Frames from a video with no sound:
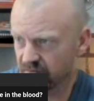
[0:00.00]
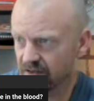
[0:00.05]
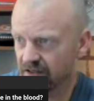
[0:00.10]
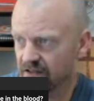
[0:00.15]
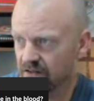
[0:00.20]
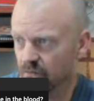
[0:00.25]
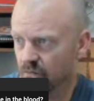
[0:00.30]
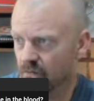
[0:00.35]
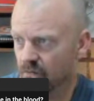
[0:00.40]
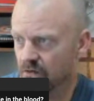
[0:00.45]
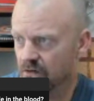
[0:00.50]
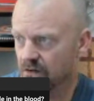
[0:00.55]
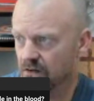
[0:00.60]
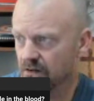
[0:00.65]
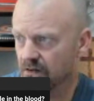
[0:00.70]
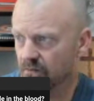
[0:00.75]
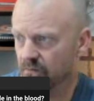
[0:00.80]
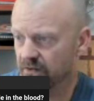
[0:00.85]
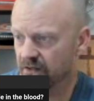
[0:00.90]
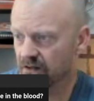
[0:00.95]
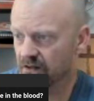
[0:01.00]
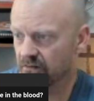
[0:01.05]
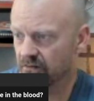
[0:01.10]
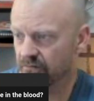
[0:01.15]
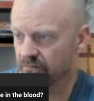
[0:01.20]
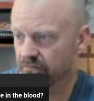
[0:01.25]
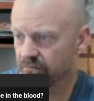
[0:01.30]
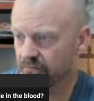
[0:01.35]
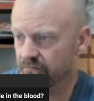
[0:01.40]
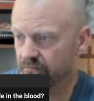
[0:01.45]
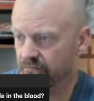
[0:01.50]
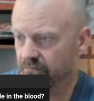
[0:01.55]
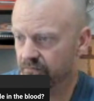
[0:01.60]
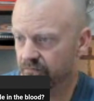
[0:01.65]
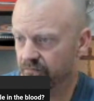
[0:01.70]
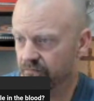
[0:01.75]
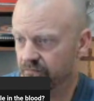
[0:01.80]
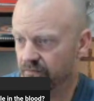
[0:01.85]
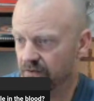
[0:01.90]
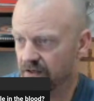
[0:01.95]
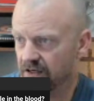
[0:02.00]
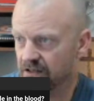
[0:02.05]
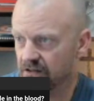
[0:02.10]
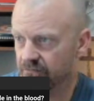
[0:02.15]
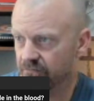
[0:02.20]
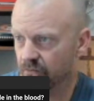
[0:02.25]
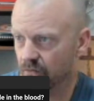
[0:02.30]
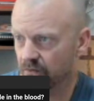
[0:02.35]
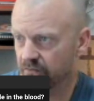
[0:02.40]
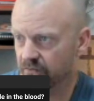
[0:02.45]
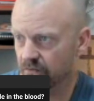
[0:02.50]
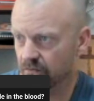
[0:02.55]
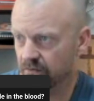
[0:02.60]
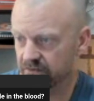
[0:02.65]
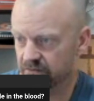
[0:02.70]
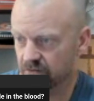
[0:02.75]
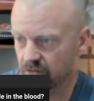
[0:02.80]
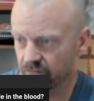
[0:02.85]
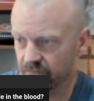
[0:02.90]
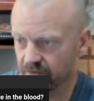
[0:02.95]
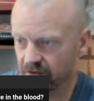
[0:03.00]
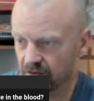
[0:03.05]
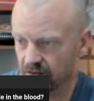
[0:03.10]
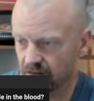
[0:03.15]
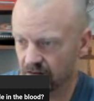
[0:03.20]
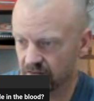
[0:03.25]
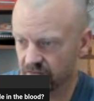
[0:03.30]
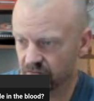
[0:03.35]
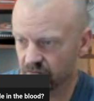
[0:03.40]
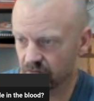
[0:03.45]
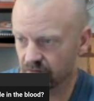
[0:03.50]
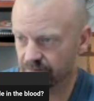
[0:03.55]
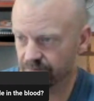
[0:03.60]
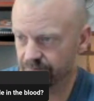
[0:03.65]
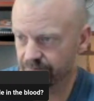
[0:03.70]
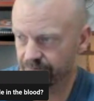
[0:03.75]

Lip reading: 91, and we have 84. So let's go find this one.